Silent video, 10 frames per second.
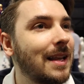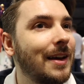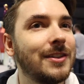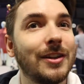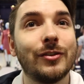Like
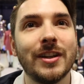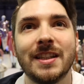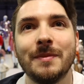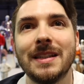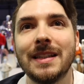there's a
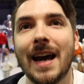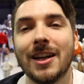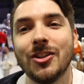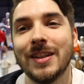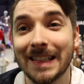Christmas
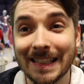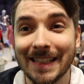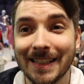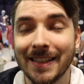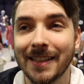section, there's a
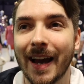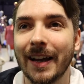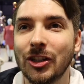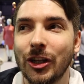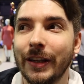Disney
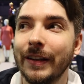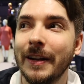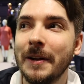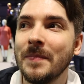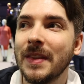section,
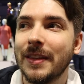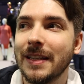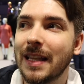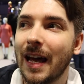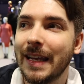
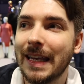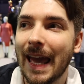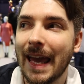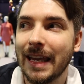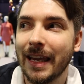there's like
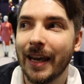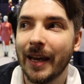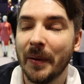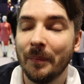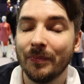
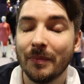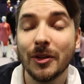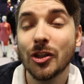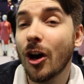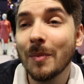a
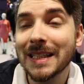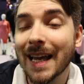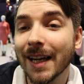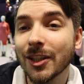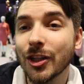pajama
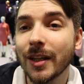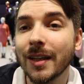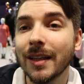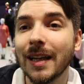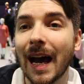
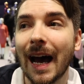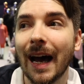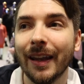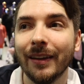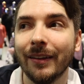section,
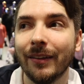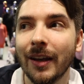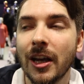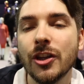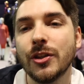and
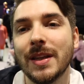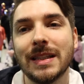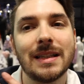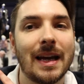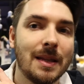so
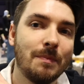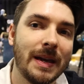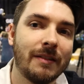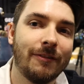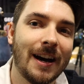this is like the
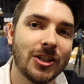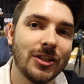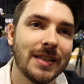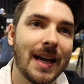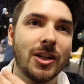big
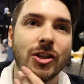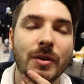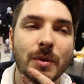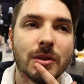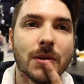fashion section
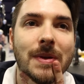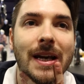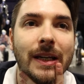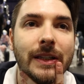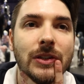that we're doing
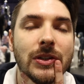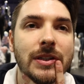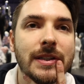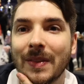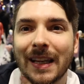behind
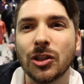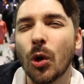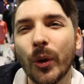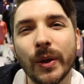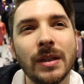us, like
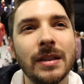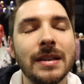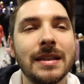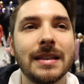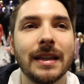
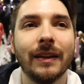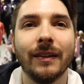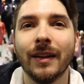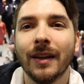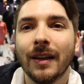toys and
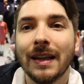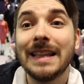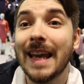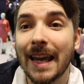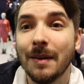
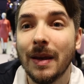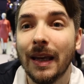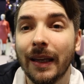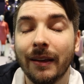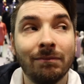
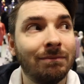gaming.